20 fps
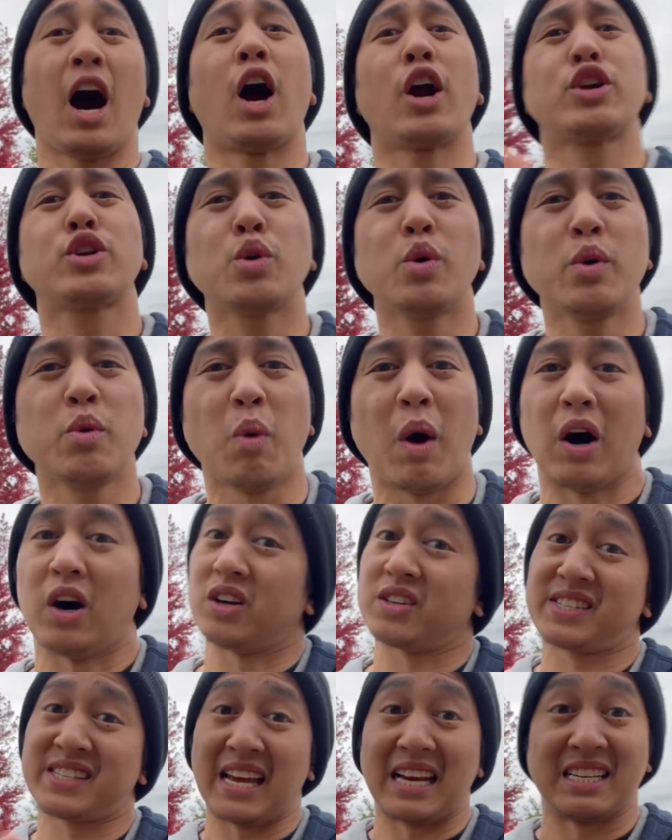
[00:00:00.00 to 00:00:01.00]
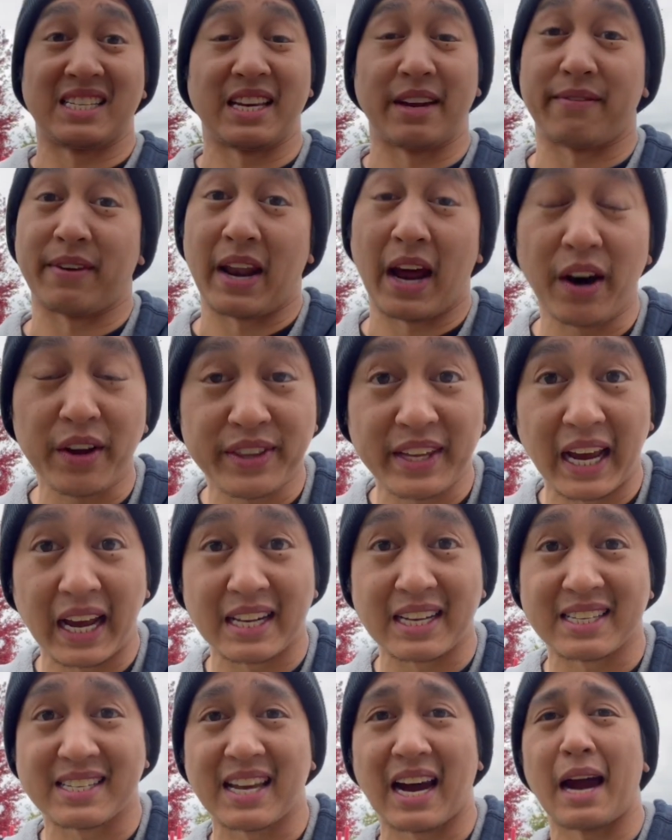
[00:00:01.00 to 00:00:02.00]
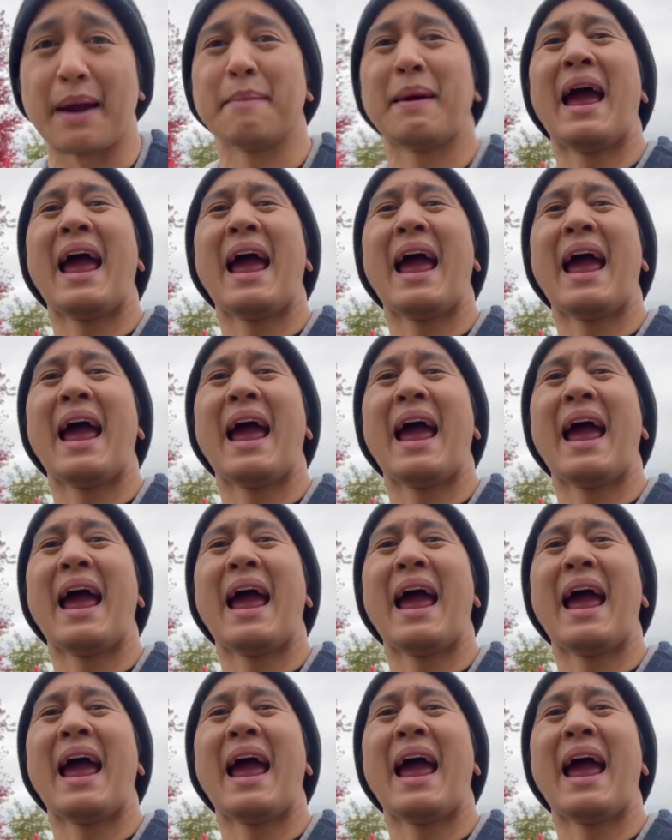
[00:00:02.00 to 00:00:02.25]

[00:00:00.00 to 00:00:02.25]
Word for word: are doing well, staying safe and healthy at this time,